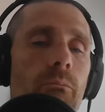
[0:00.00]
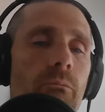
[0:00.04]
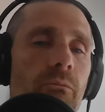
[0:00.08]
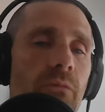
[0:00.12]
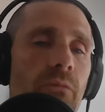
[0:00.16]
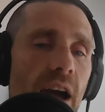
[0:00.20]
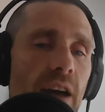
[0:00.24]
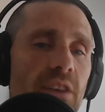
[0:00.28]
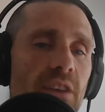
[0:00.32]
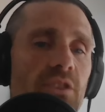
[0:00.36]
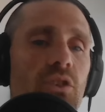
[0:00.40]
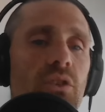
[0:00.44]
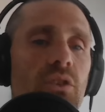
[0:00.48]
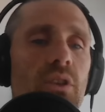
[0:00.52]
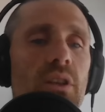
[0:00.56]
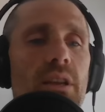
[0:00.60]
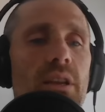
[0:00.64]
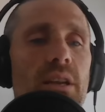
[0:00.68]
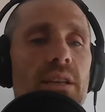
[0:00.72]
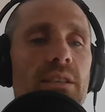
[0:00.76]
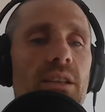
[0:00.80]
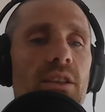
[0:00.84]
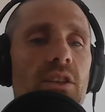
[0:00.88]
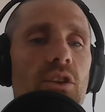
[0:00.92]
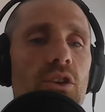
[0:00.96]
faster than
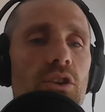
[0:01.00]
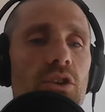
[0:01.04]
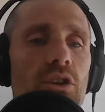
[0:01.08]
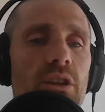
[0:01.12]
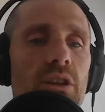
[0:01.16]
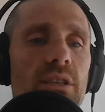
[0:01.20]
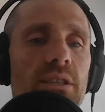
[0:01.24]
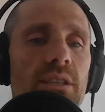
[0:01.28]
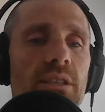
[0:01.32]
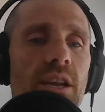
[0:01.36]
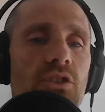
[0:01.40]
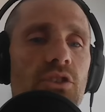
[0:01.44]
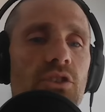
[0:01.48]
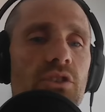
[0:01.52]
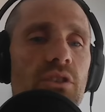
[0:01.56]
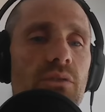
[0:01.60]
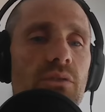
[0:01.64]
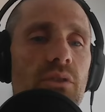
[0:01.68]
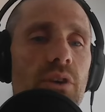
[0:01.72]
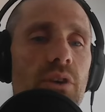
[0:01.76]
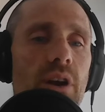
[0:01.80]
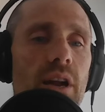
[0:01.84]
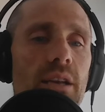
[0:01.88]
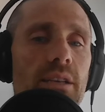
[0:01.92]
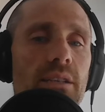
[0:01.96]
this in the early stages of
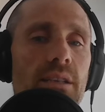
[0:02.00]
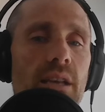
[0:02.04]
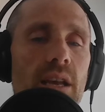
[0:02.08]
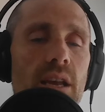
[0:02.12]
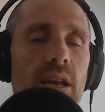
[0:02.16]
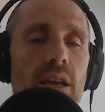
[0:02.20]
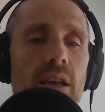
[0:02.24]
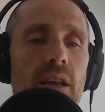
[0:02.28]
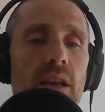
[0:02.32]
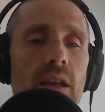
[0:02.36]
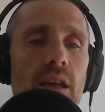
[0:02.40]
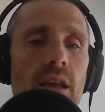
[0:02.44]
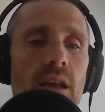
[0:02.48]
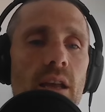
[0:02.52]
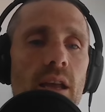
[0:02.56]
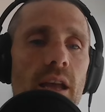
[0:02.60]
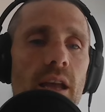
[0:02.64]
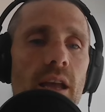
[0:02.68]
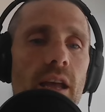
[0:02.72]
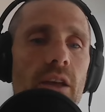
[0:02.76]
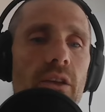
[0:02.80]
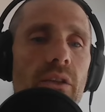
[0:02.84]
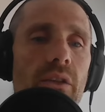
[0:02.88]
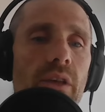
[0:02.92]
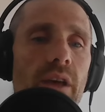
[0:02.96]
the race.
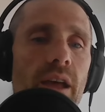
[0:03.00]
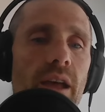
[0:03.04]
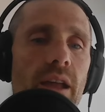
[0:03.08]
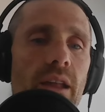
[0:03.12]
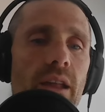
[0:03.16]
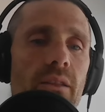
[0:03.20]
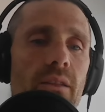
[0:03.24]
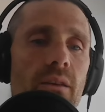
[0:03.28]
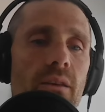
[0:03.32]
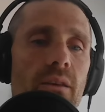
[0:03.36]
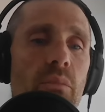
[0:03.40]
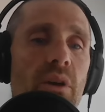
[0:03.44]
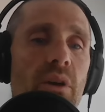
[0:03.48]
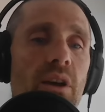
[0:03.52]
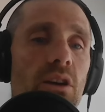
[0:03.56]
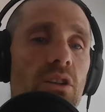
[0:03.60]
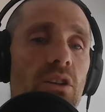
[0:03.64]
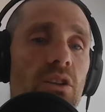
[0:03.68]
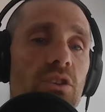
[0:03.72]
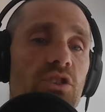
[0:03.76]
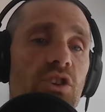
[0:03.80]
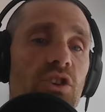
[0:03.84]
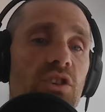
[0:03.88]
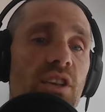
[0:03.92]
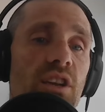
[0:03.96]
And then the
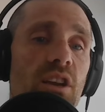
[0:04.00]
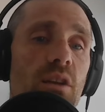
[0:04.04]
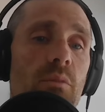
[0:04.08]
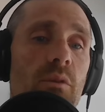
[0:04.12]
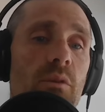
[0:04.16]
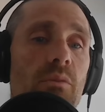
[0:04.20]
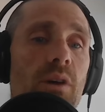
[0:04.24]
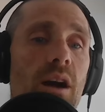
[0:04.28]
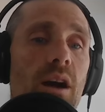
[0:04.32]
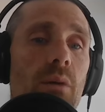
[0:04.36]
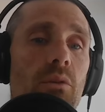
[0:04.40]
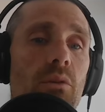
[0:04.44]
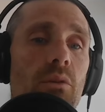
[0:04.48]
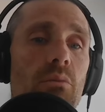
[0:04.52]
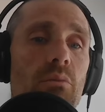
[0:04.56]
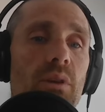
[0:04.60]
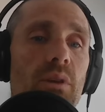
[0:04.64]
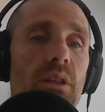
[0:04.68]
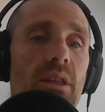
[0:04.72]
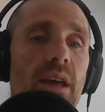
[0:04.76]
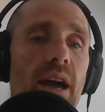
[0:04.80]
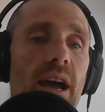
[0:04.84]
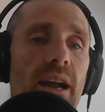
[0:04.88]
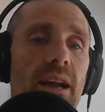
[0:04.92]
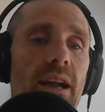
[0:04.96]
middle is just going to probably
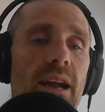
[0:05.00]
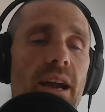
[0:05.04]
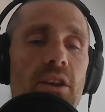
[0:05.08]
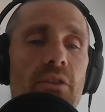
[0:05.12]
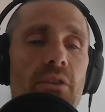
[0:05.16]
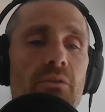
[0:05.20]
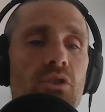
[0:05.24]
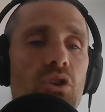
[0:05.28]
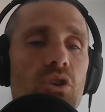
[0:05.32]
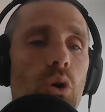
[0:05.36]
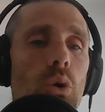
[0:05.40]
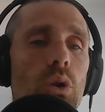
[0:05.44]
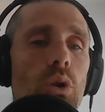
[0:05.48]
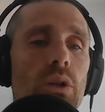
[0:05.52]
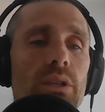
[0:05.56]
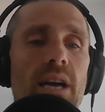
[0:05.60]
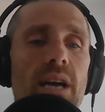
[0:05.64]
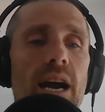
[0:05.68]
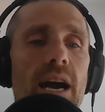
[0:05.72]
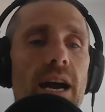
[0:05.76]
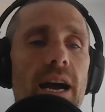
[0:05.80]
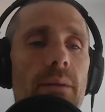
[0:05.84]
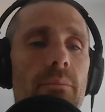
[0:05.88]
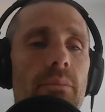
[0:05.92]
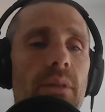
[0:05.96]
be that kind of goal
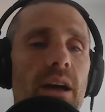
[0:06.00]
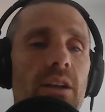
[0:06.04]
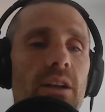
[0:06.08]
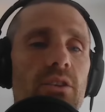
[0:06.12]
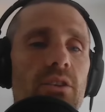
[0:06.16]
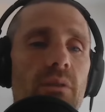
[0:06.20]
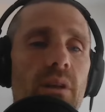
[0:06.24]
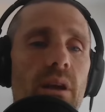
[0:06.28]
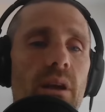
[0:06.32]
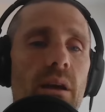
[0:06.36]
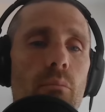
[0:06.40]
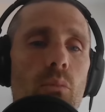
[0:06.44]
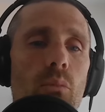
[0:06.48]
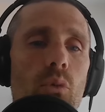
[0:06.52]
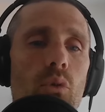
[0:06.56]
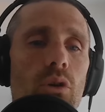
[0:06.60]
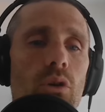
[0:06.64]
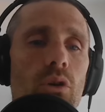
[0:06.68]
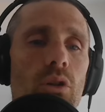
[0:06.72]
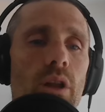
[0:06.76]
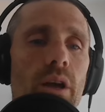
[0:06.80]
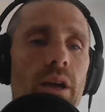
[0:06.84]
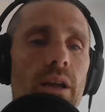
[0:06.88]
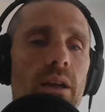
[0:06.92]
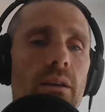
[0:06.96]
time, that that
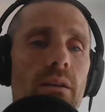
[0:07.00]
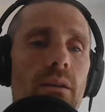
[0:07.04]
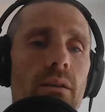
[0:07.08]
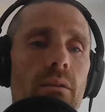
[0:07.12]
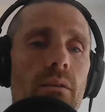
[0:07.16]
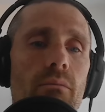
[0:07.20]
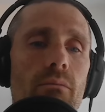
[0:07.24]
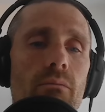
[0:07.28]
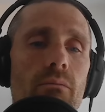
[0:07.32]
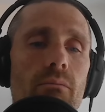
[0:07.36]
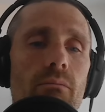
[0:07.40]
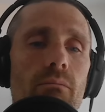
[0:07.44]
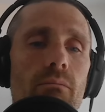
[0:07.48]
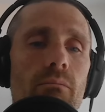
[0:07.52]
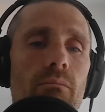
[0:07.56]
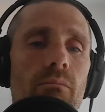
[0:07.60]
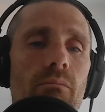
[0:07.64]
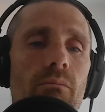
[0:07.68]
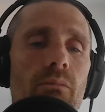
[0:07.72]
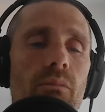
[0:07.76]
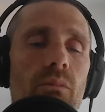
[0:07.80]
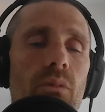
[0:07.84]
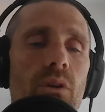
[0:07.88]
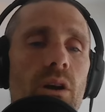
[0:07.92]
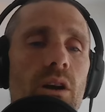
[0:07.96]
more like
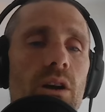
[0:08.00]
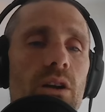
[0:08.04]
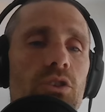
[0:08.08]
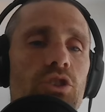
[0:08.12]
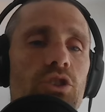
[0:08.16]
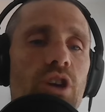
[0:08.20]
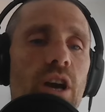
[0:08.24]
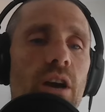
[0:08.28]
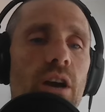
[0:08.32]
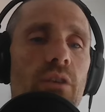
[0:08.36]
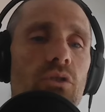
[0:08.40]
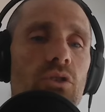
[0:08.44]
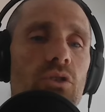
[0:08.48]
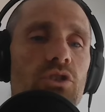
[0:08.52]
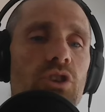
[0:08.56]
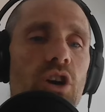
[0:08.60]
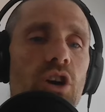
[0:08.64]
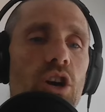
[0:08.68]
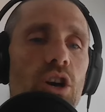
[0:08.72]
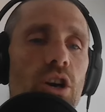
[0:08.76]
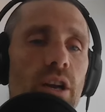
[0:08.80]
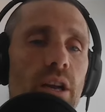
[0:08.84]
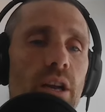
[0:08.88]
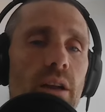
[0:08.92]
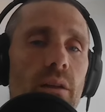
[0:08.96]
uh, general
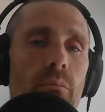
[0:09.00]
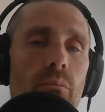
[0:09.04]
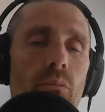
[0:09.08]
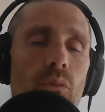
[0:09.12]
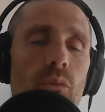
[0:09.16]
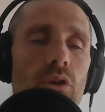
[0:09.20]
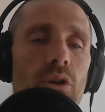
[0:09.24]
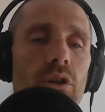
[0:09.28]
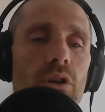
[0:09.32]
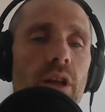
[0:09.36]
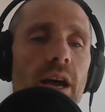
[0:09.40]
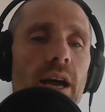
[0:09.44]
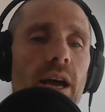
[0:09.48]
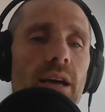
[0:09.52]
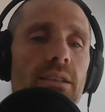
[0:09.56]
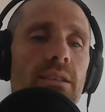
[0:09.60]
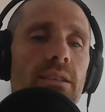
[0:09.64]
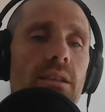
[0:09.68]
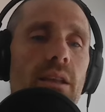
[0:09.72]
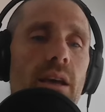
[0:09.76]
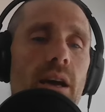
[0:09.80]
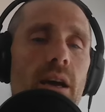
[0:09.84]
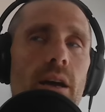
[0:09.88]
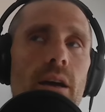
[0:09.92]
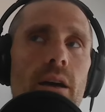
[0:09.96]
target, more or
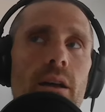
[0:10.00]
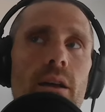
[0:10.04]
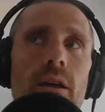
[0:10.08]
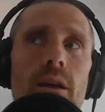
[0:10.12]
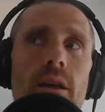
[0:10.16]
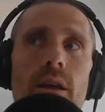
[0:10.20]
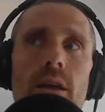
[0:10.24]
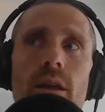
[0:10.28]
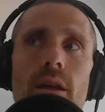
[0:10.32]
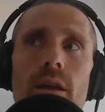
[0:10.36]
less. Uh,